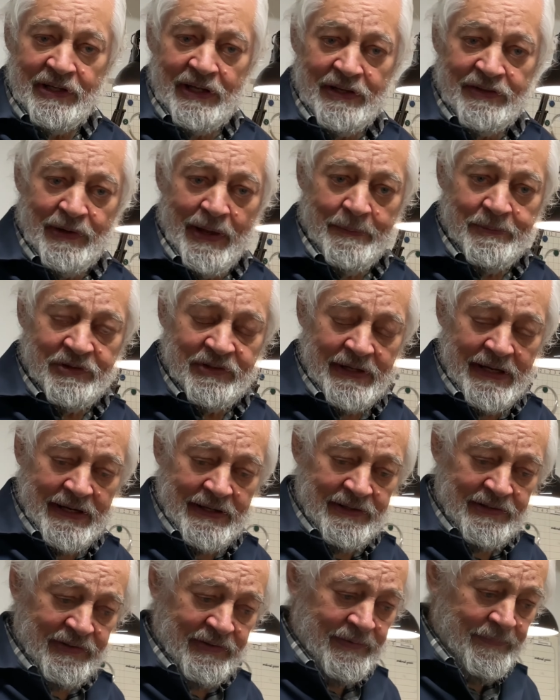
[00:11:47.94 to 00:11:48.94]

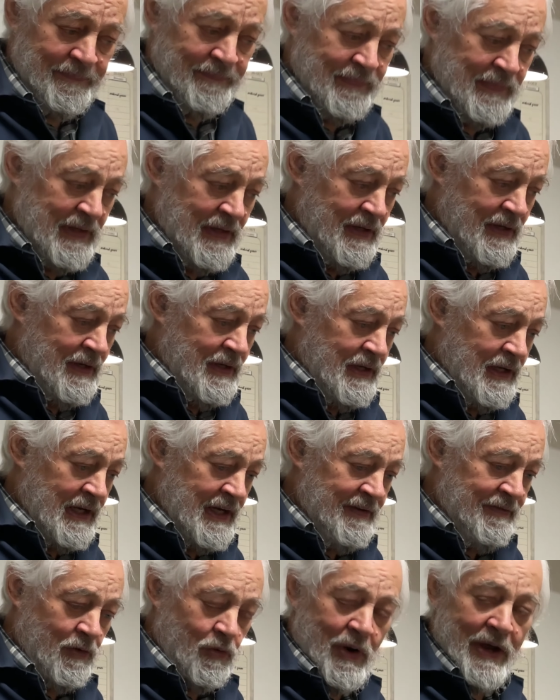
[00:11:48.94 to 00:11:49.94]
upstairs. I
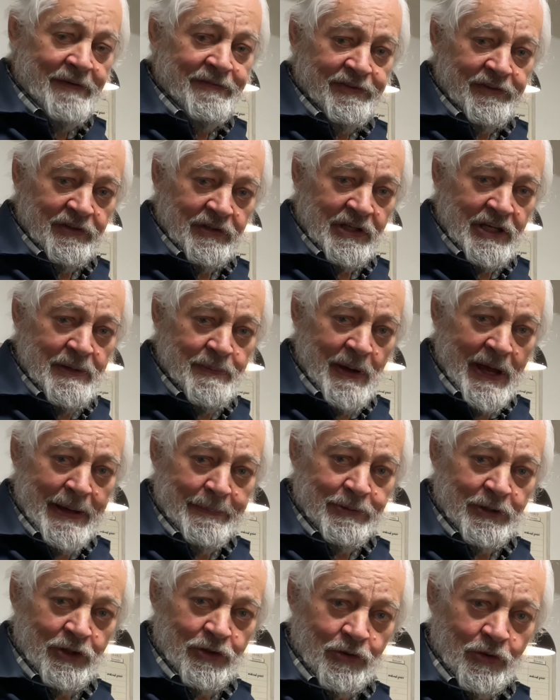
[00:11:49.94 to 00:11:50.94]
have a wife to keep
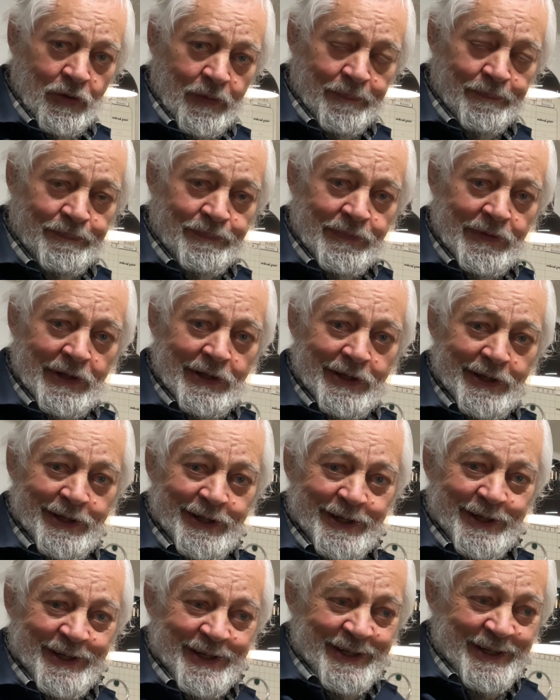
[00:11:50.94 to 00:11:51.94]
happy too.
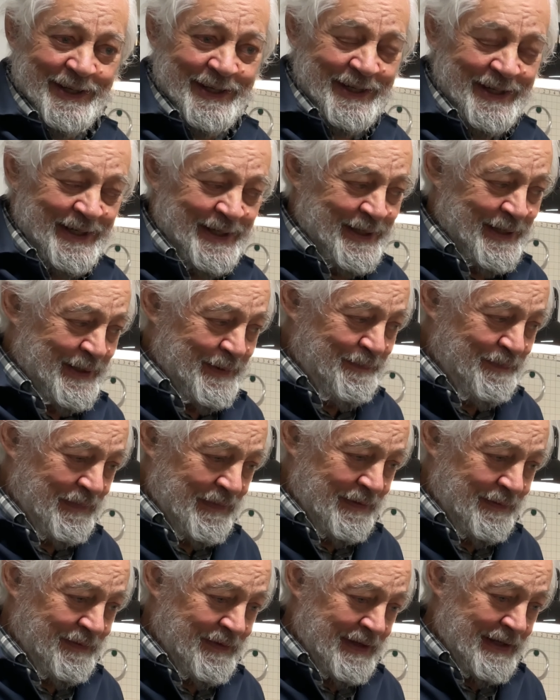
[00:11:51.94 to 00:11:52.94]
I
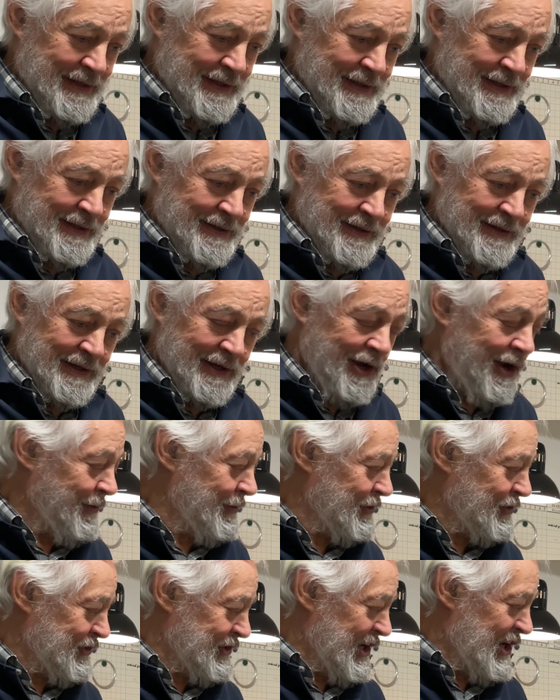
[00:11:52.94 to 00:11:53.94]

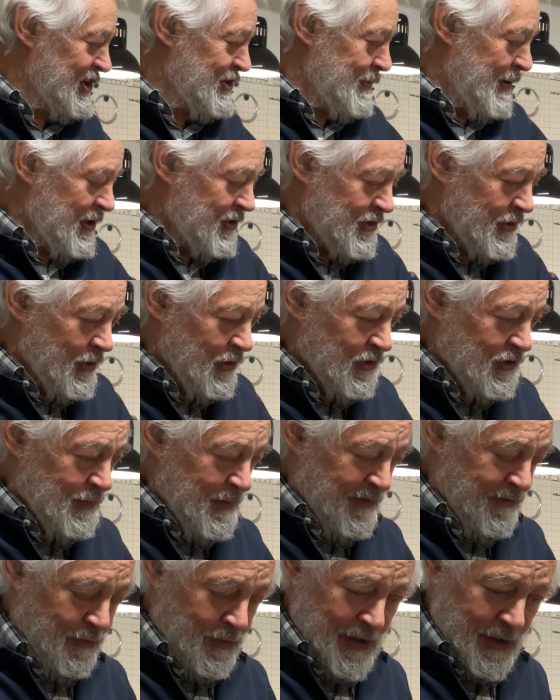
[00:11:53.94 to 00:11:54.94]
always change my shoes
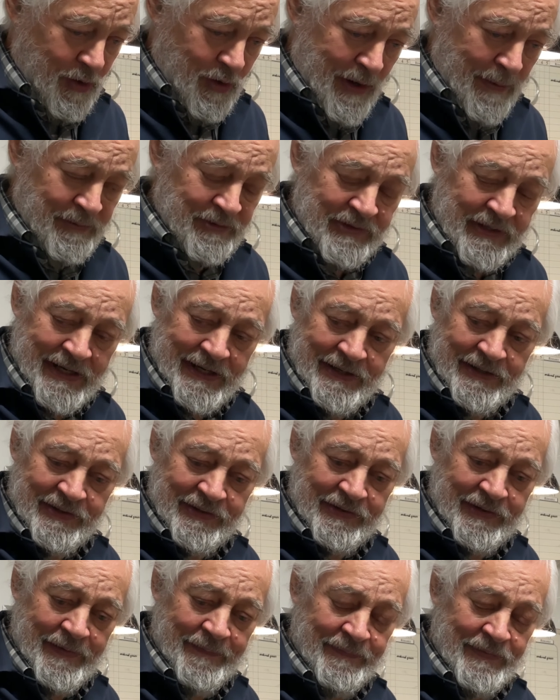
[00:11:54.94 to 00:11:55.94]
before I go
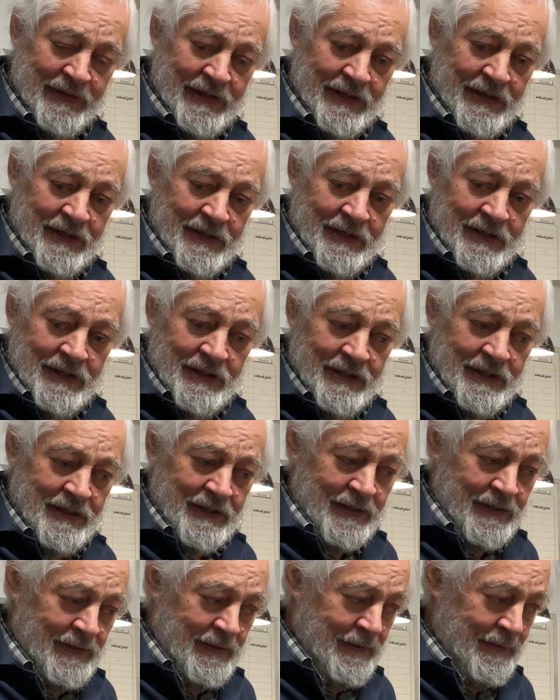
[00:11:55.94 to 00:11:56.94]
upstairs.
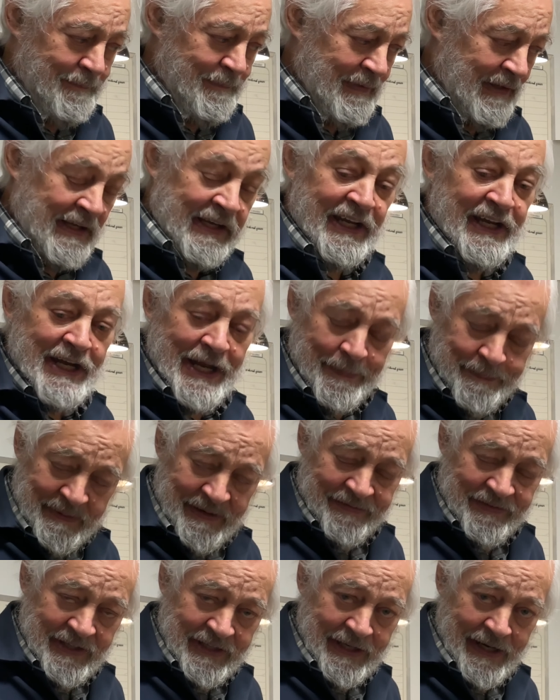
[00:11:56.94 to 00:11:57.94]
Clean up
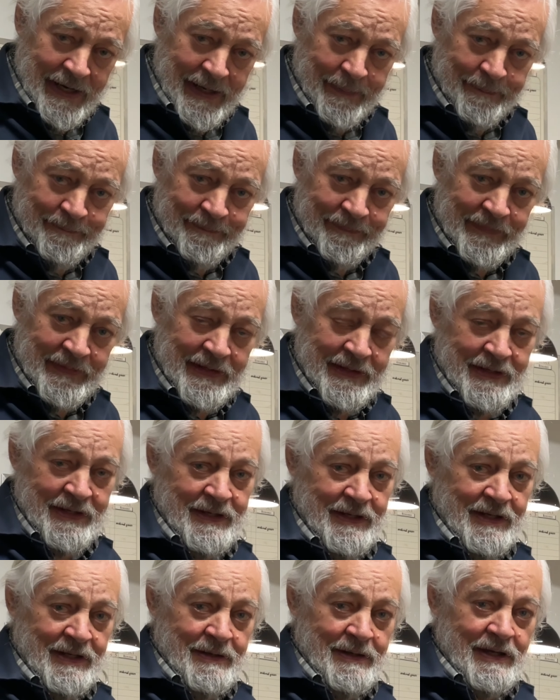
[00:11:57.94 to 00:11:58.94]
every time.
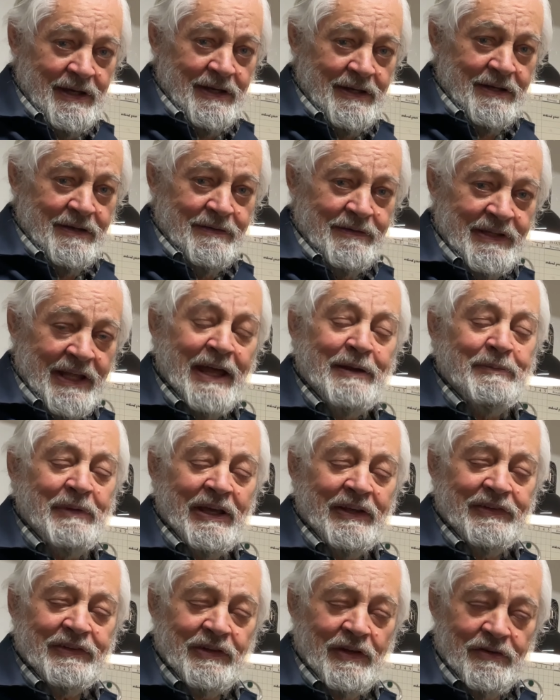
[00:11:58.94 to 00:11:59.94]
That
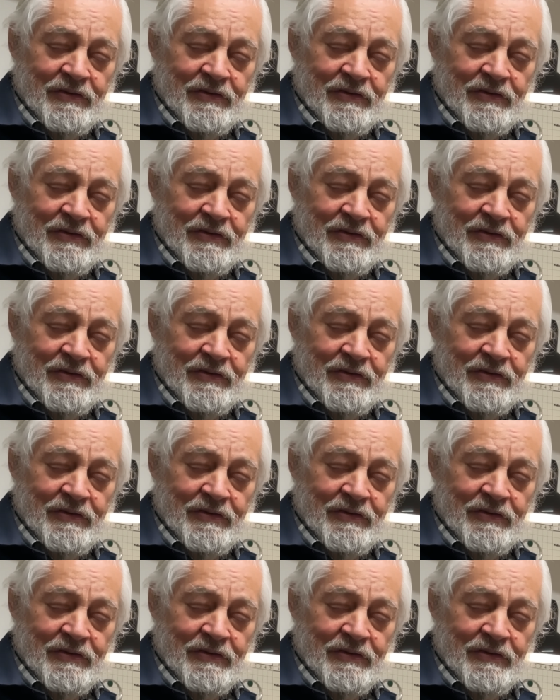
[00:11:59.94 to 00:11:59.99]
makes